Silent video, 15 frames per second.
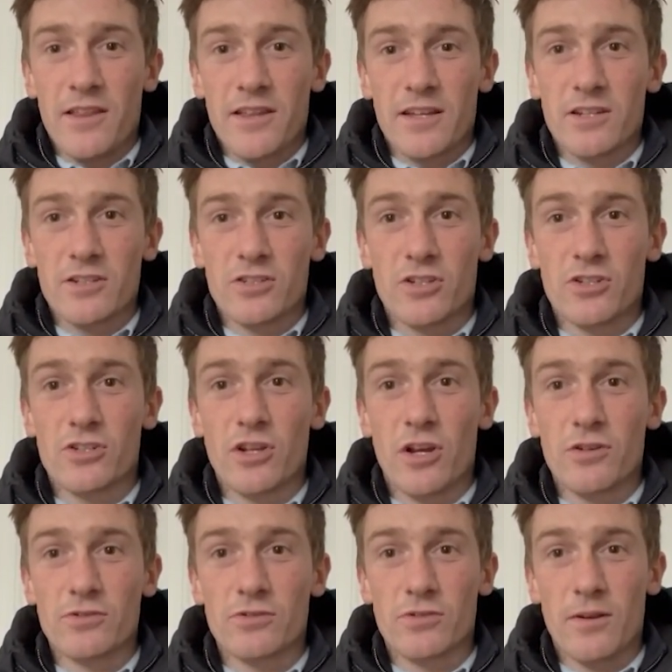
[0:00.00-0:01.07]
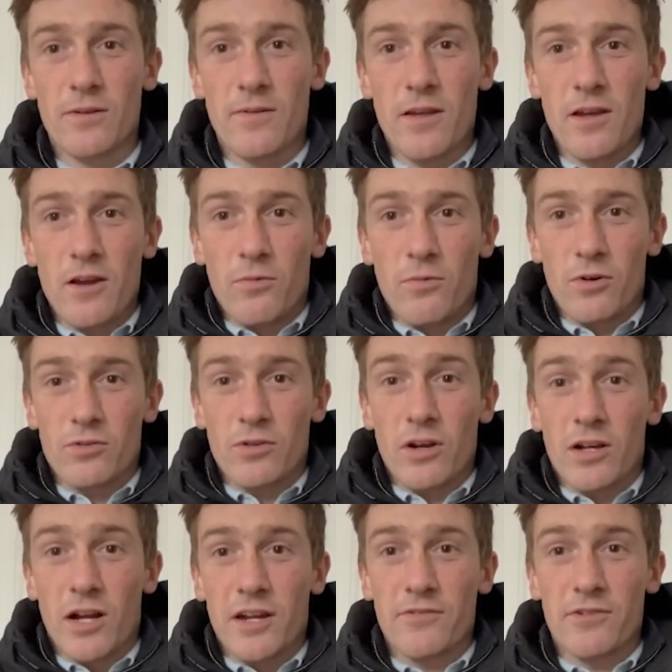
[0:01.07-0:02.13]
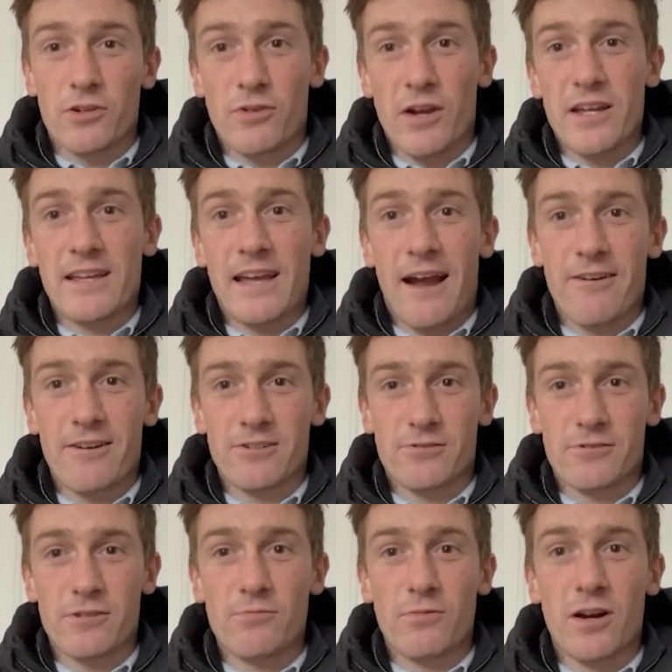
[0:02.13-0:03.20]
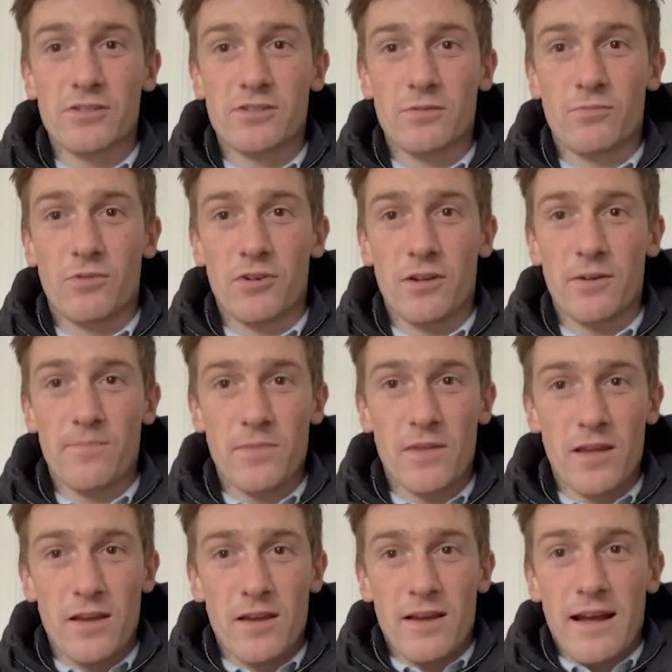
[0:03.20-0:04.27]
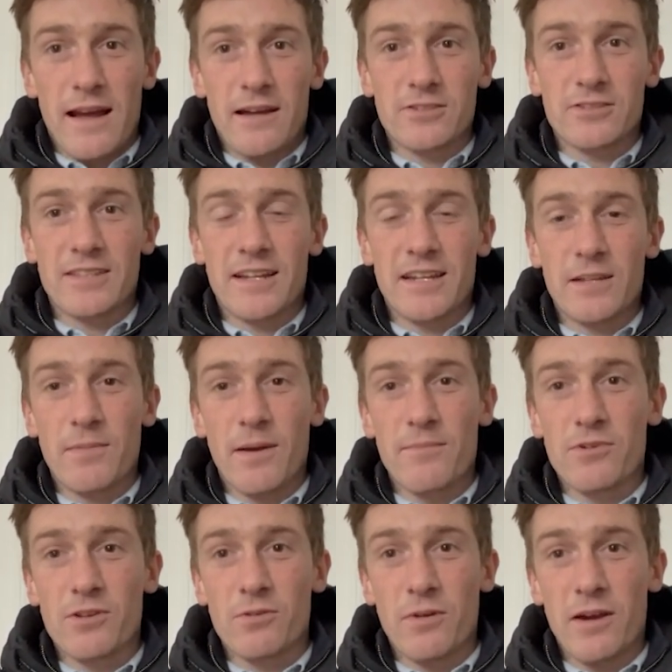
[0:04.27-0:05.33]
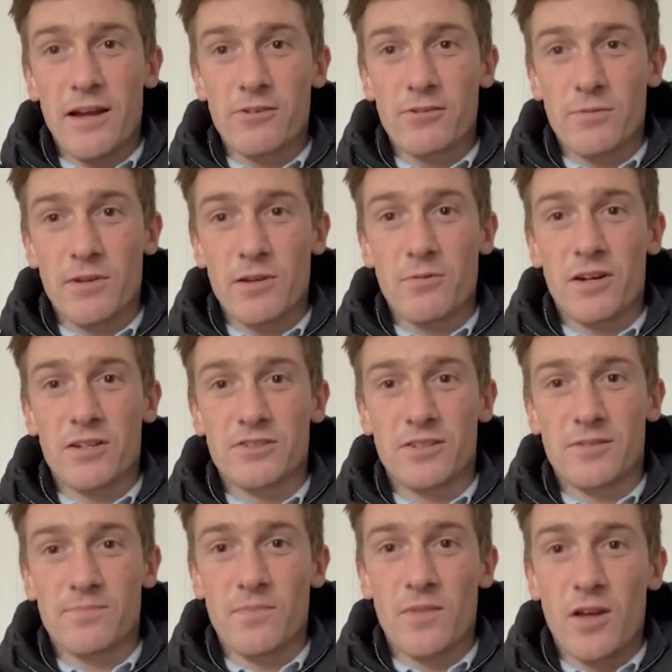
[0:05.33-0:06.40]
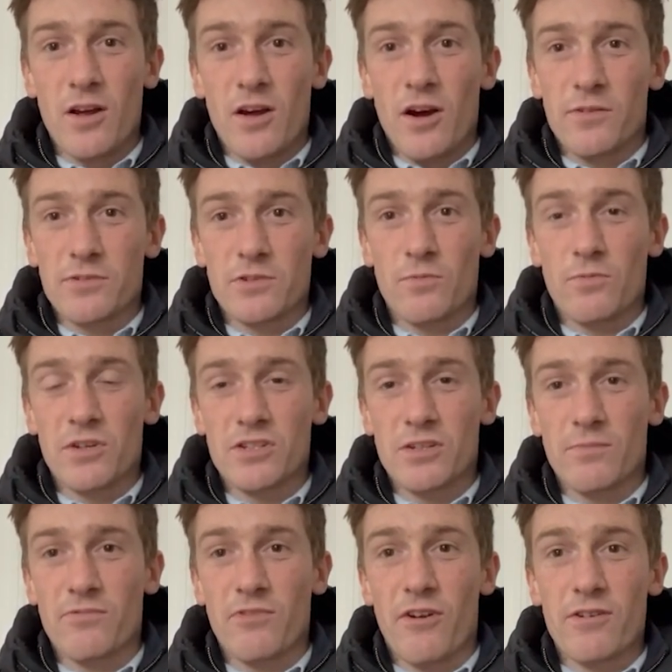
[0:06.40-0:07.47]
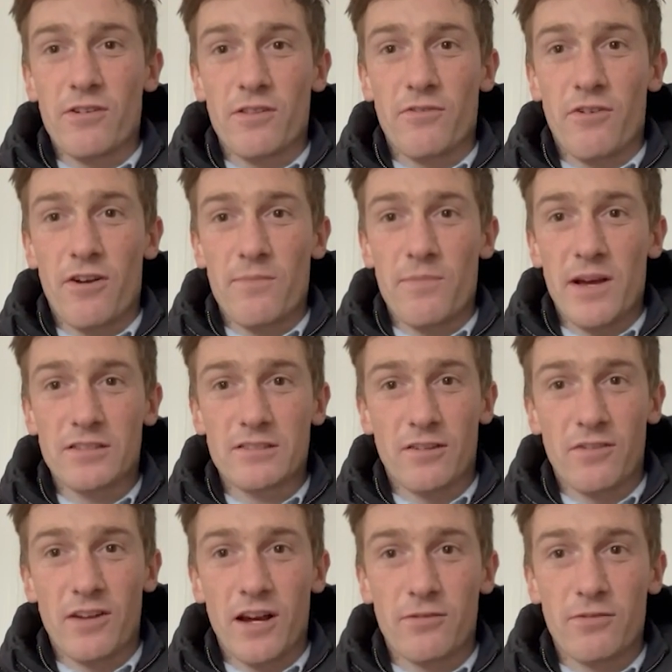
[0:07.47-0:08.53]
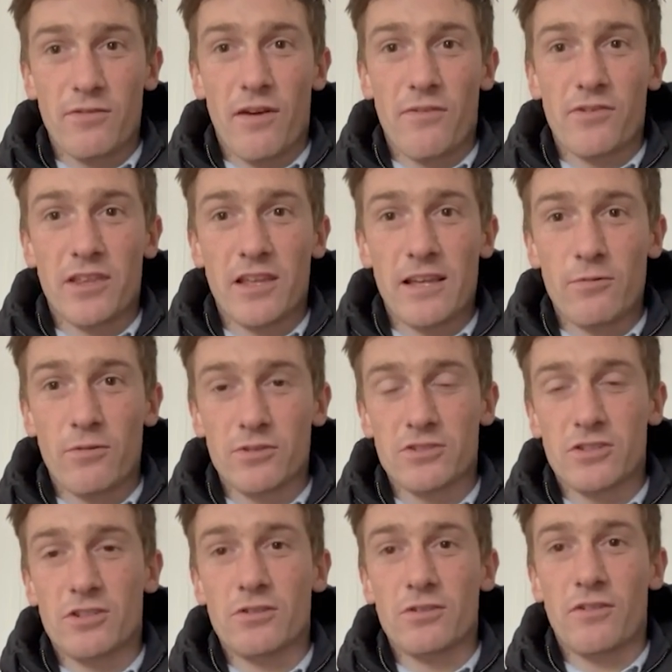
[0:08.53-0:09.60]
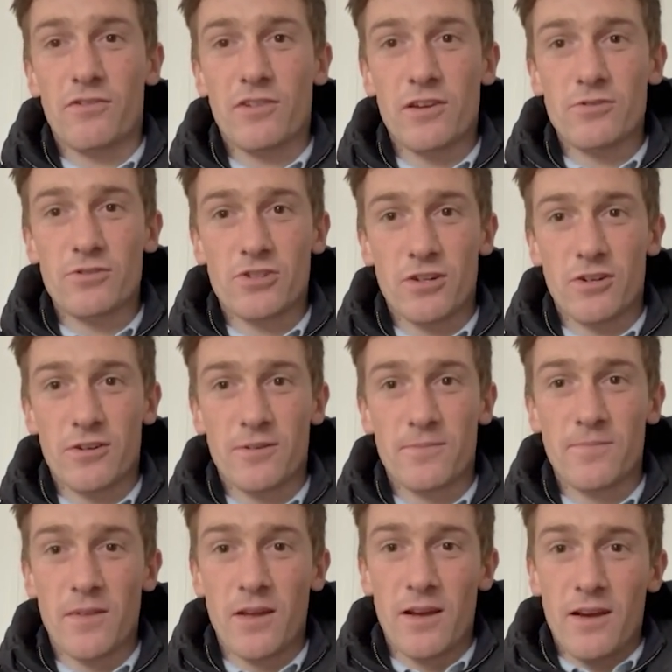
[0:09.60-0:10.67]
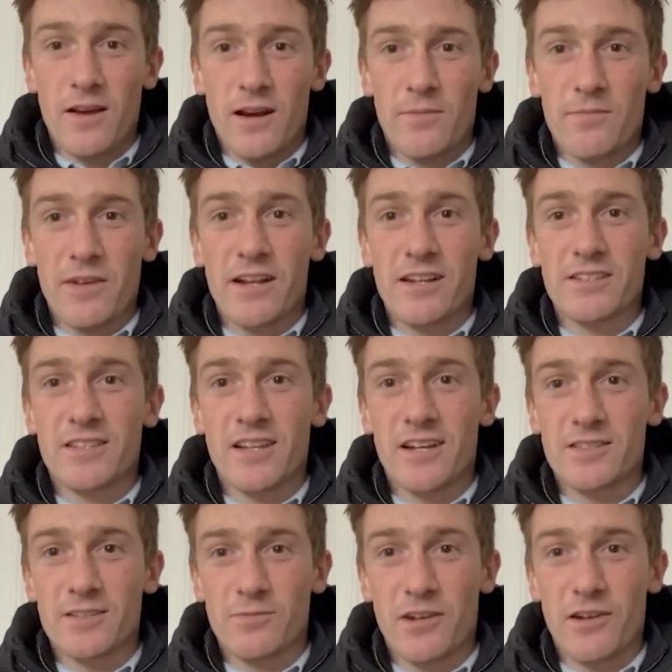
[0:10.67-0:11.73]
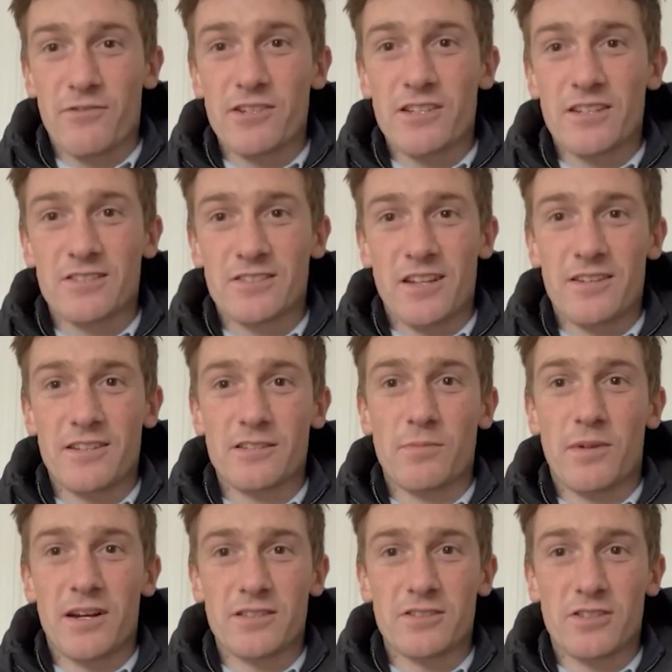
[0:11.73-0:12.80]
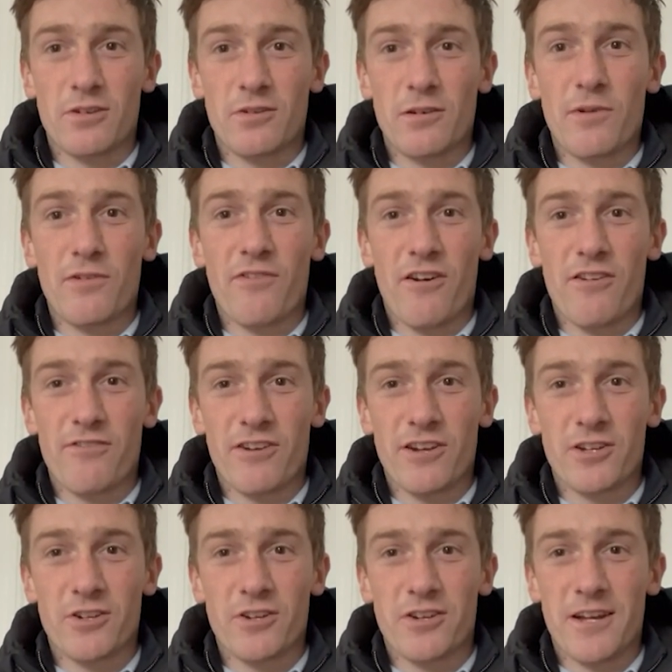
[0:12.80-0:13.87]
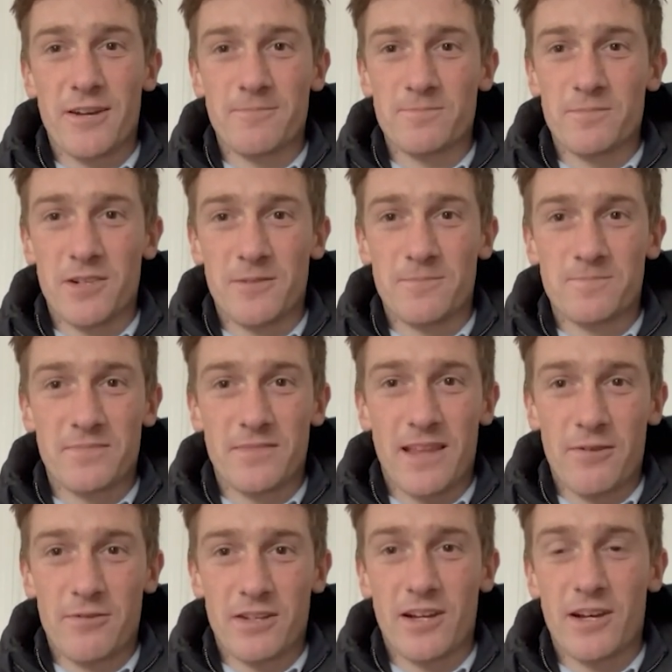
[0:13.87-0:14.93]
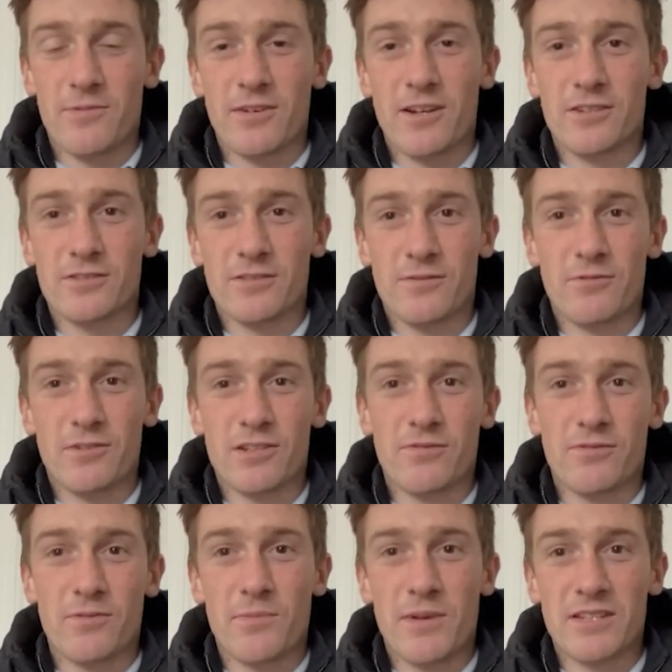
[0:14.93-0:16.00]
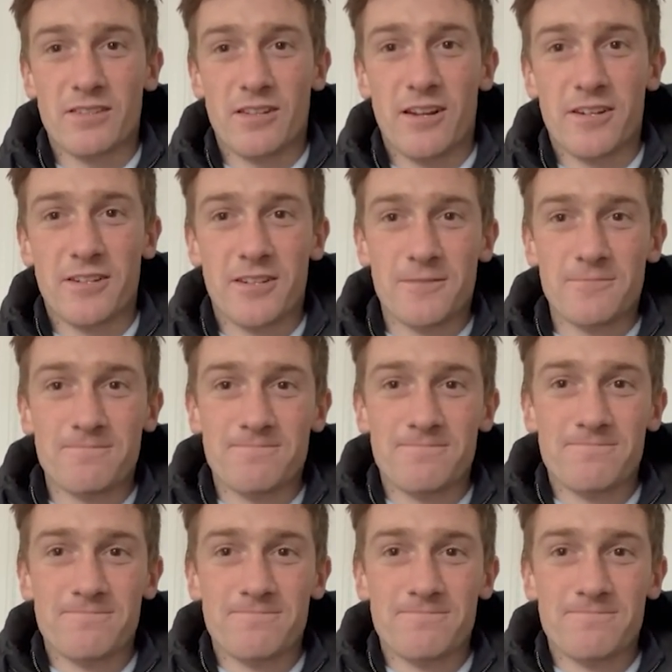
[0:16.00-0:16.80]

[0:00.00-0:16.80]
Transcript: I think it just shows what a kind of a great character he was, and what a outstanding member of the weighing room he was. And obviously wish him the very best of luck with everything he wants to do in the future. And I'm nearly certain whatever he does turn his mind to, he'd be very, very good at it. But there we go, and we wish him the best of luck.